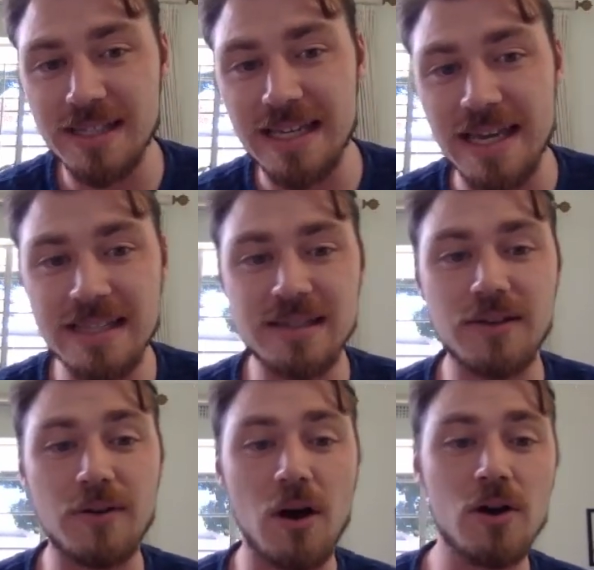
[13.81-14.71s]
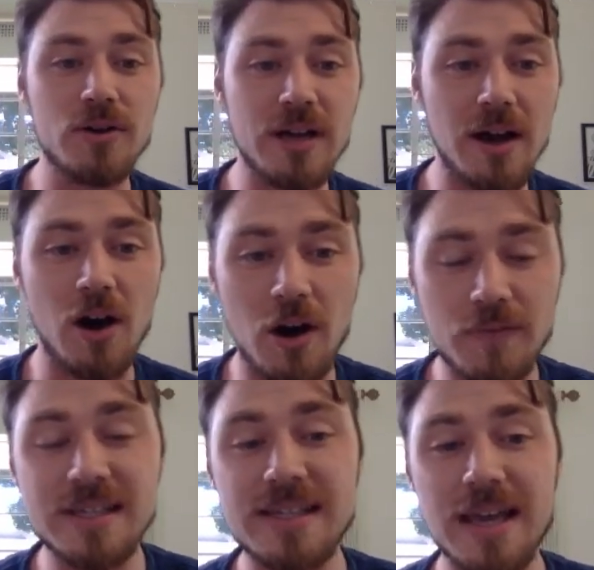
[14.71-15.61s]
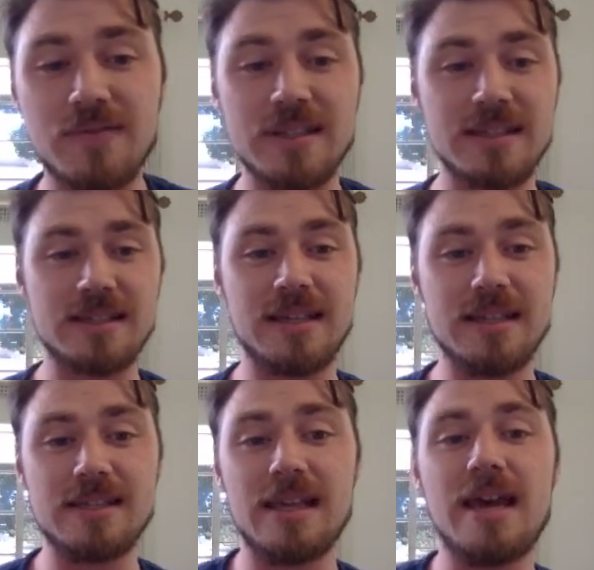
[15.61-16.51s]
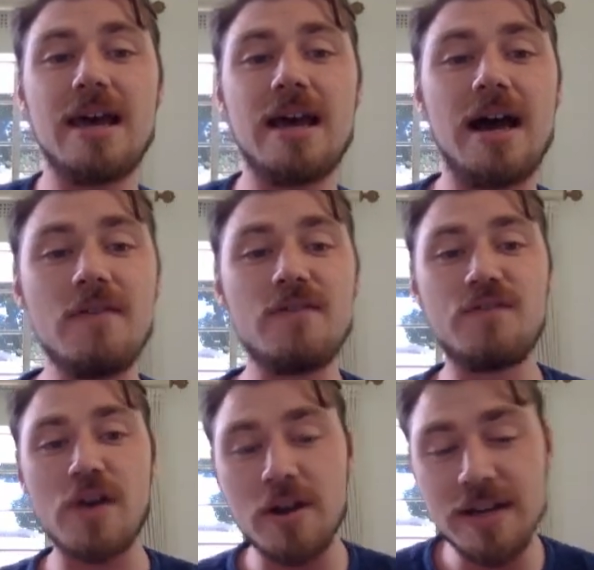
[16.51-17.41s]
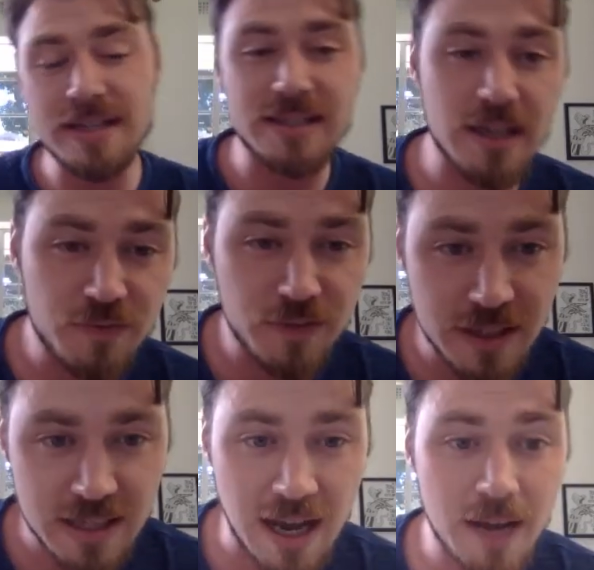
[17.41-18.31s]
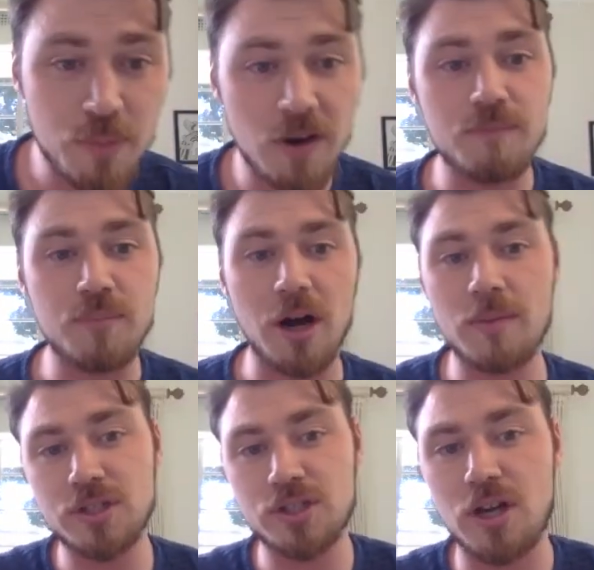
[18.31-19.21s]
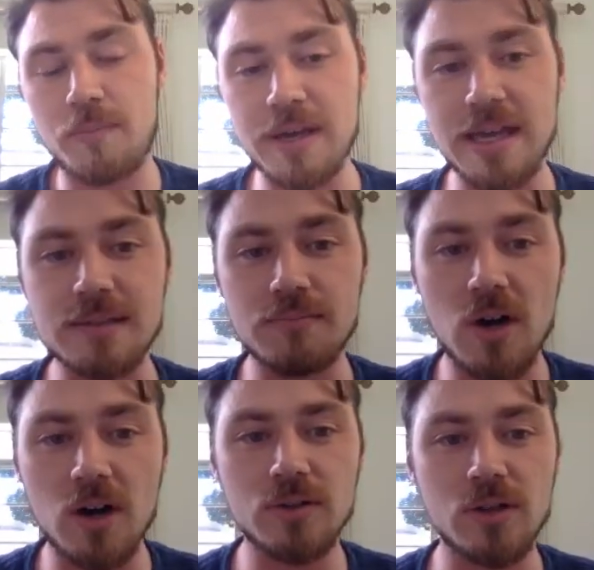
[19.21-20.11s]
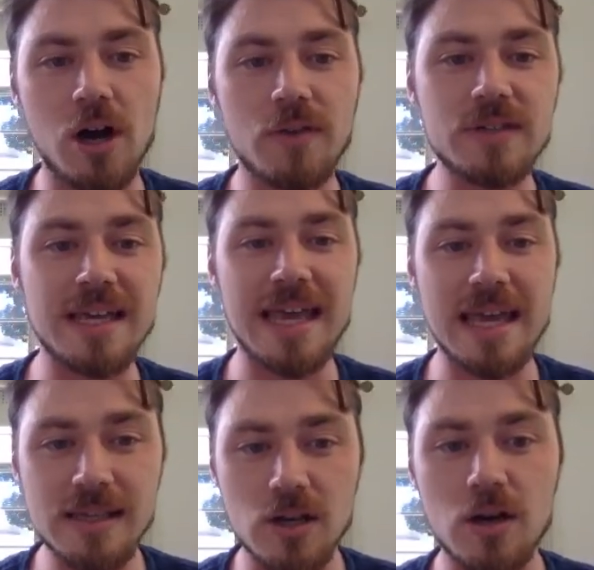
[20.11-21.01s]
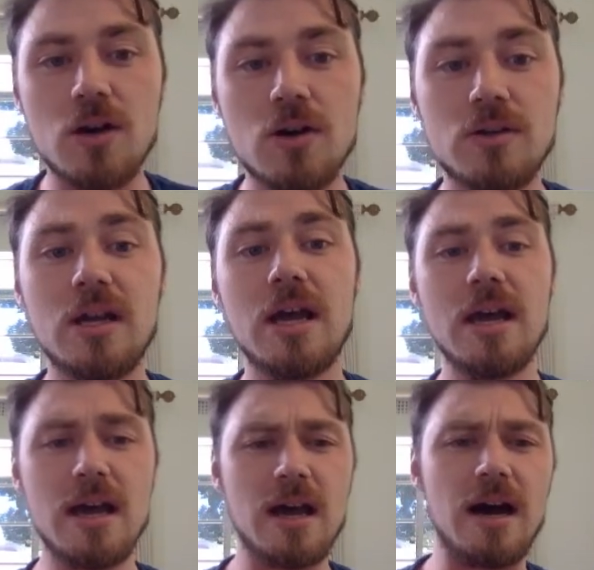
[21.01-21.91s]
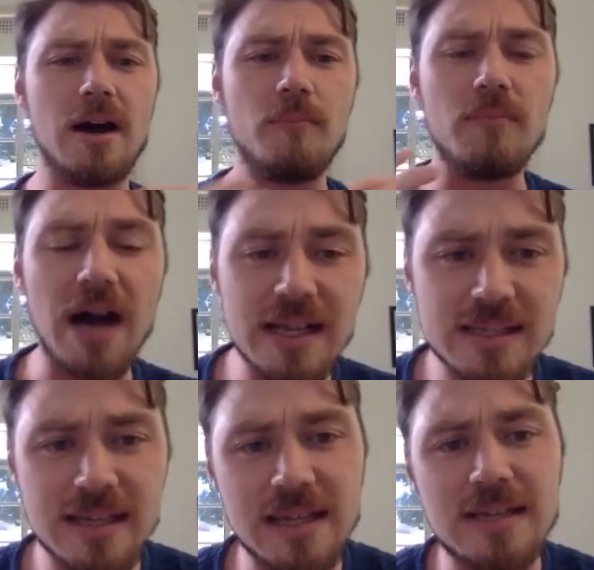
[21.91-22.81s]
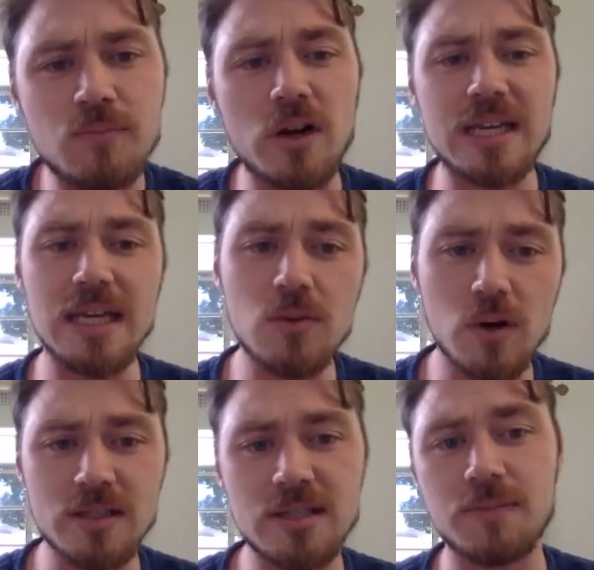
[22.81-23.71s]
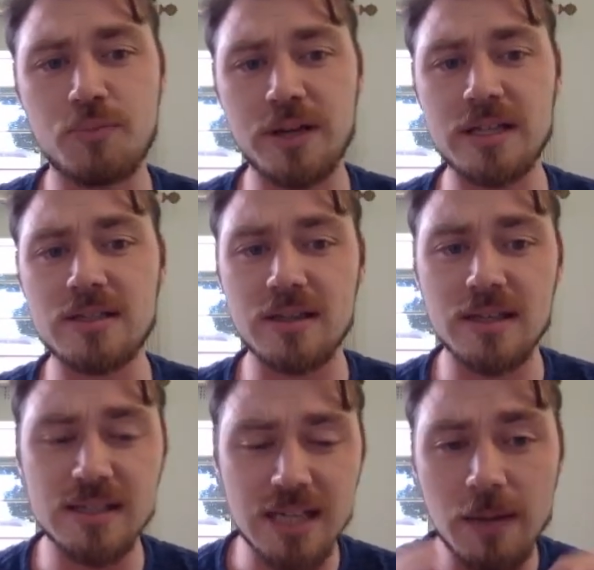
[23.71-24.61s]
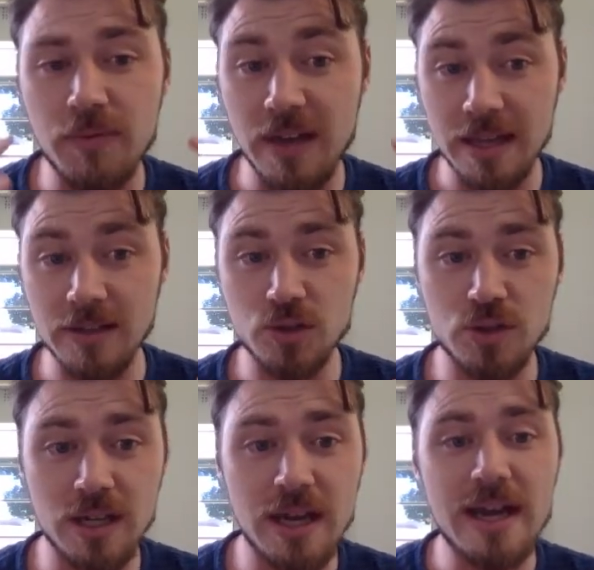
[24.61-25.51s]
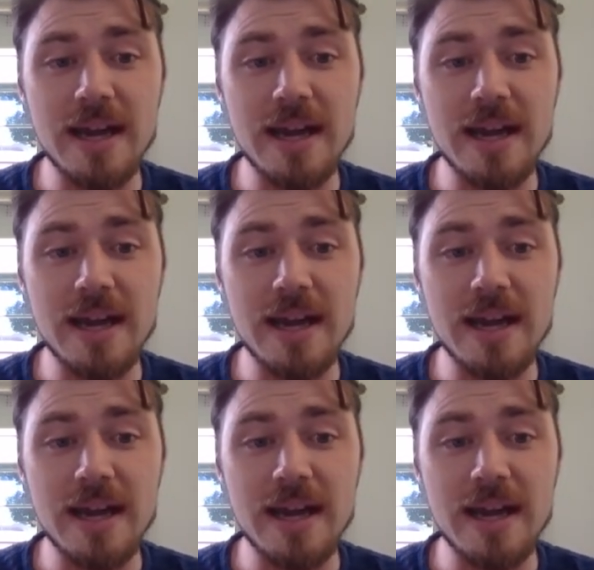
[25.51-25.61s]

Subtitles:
He is the owner of Seven Sins, a very different type of barbershop. It's modeled after his own mindset and what he wants to bring to this type of industry.